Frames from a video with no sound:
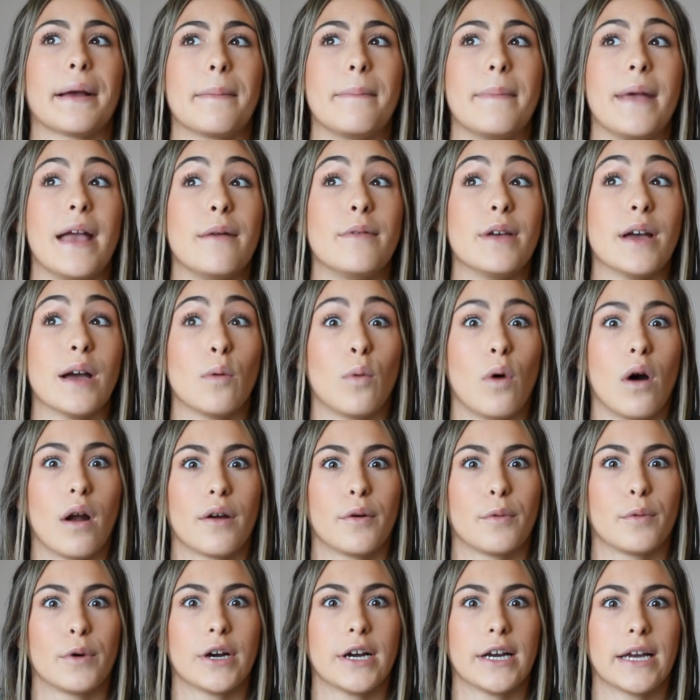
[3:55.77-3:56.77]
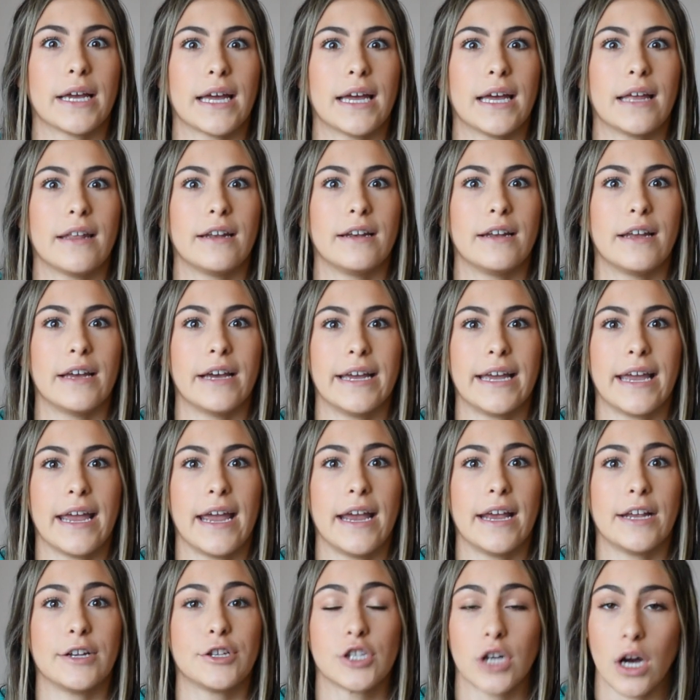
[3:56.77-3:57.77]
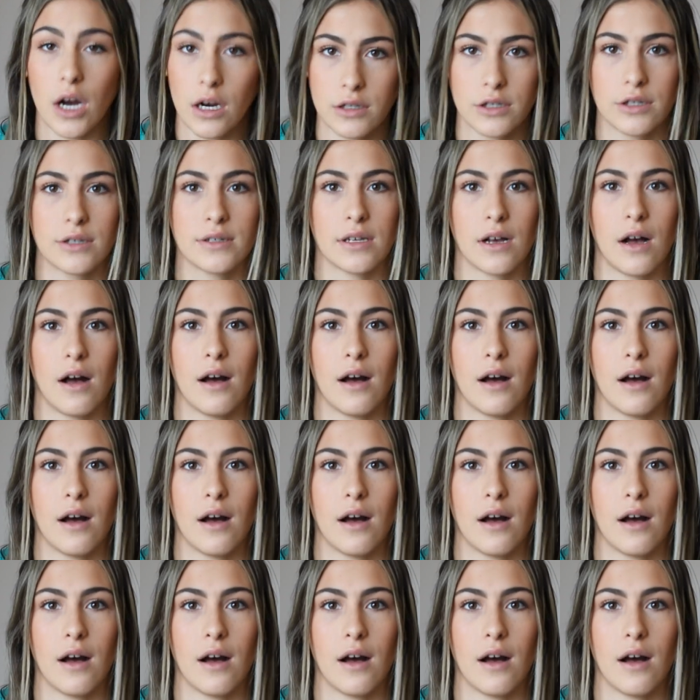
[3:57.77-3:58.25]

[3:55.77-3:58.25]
maybe I want to work in a doctor's